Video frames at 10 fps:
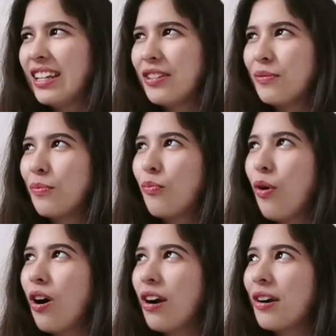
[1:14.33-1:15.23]
it's
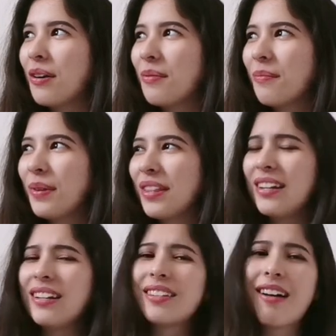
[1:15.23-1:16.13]
warm, and then
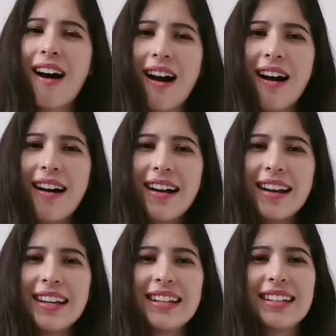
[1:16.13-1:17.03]
it's
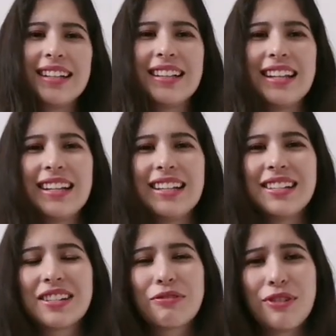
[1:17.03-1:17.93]
hot, and then
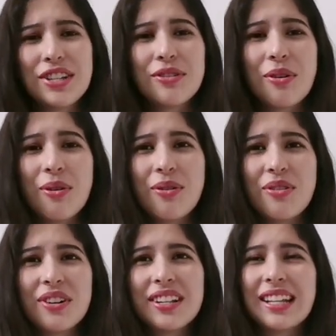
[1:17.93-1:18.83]
it's freezing
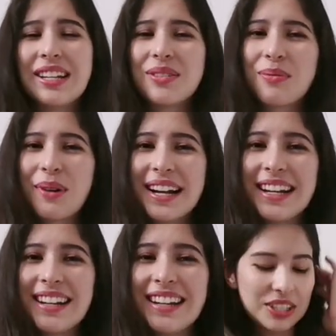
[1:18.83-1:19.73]
cold, and then it's
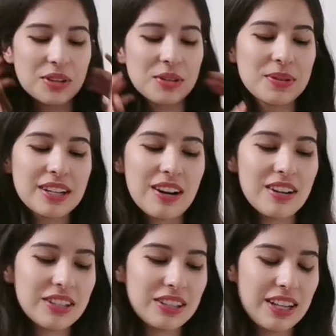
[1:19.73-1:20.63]
rainy. So it's really
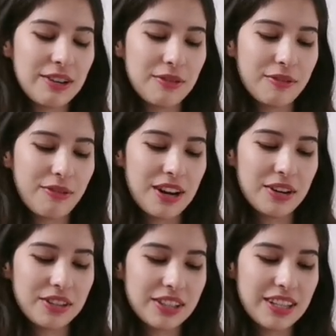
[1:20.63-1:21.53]
hard to like
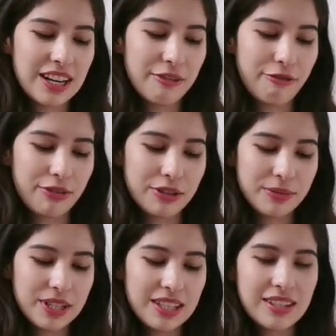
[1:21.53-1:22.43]
find a good day to
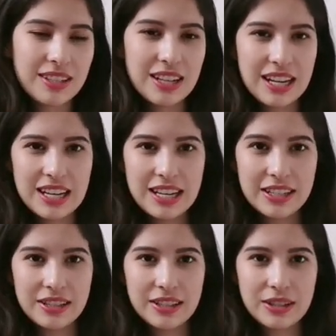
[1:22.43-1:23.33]
film this. Today
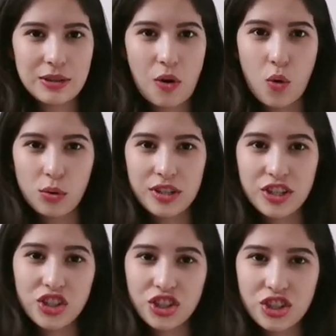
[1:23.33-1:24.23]
it's
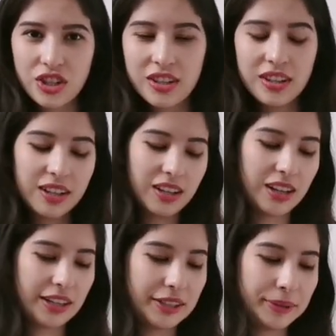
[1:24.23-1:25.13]
coldish.
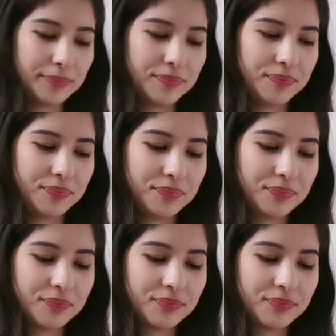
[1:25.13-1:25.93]
I